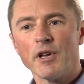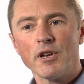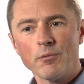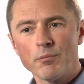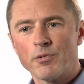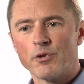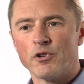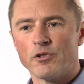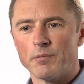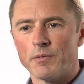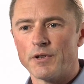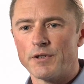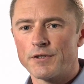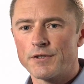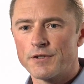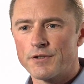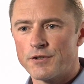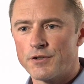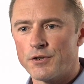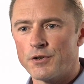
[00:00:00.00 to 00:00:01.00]
made
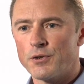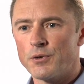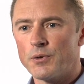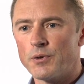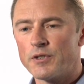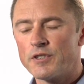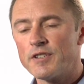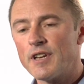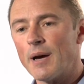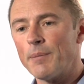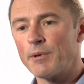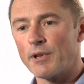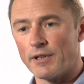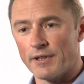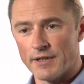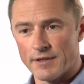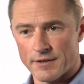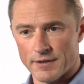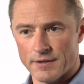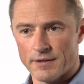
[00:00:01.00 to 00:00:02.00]
improvements to
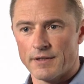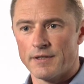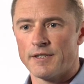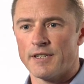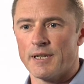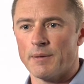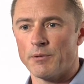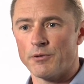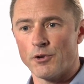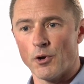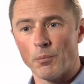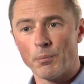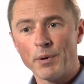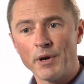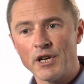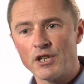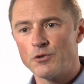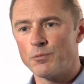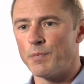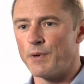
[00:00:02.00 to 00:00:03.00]
tabulated tables or
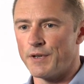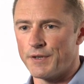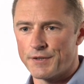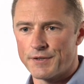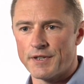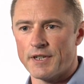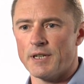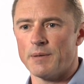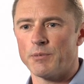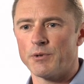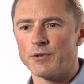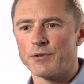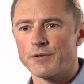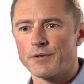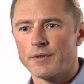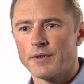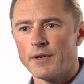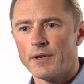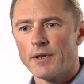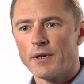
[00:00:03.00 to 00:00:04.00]
page-based
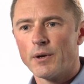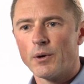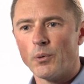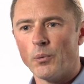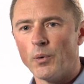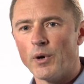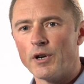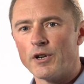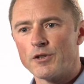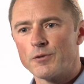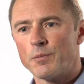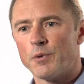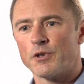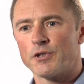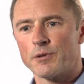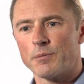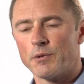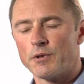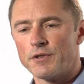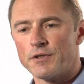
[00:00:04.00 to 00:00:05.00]
tables where it's
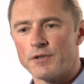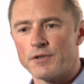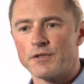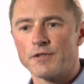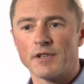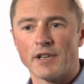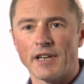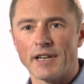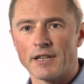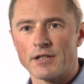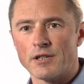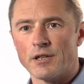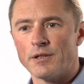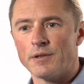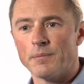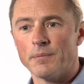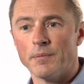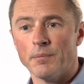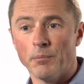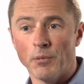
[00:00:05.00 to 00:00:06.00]
possible to select
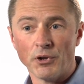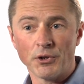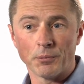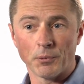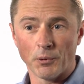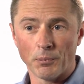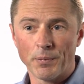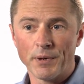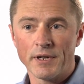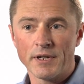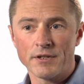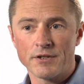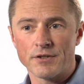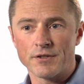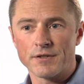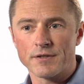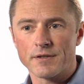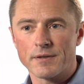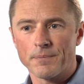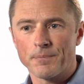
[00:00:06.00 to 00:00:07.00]
on multiple
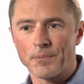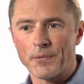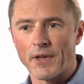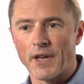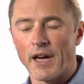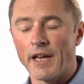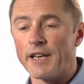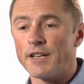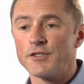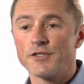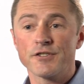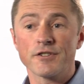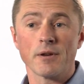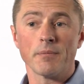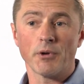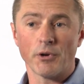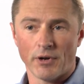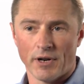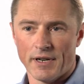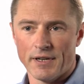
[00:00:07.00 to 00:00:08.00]
pages and then
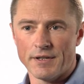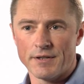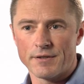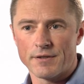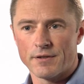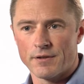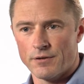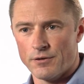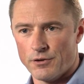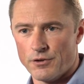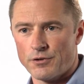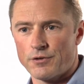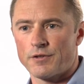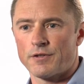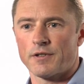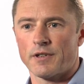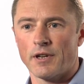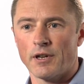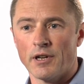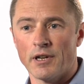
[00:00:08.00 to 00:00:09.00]
summarize
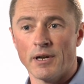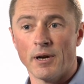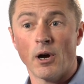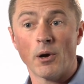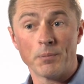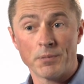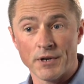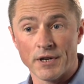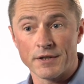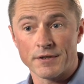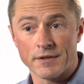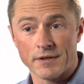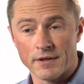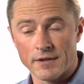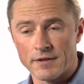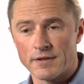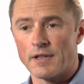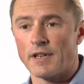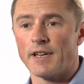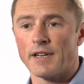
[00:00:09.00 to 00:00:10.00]
those uh, objects that
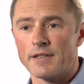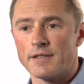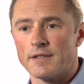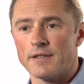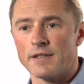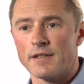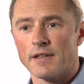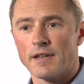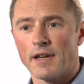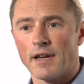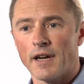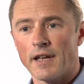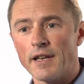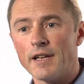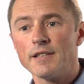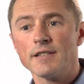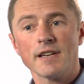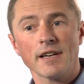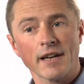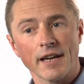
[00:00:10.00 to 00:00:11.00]
are selected and
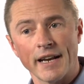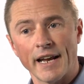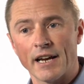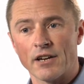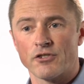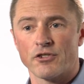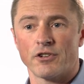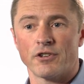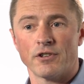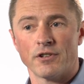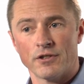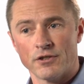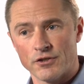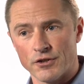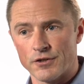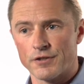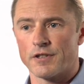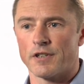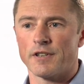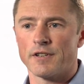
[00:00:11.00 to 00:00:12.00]
then take an action
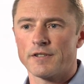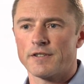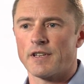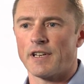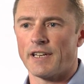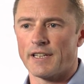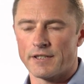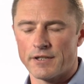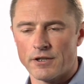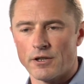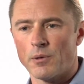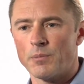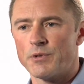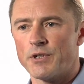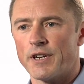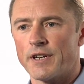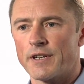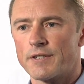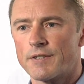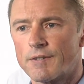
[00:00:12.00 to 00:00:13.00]
just on the selected
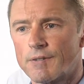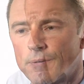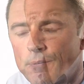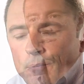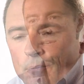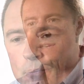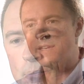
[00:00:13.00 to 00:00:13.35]
objects.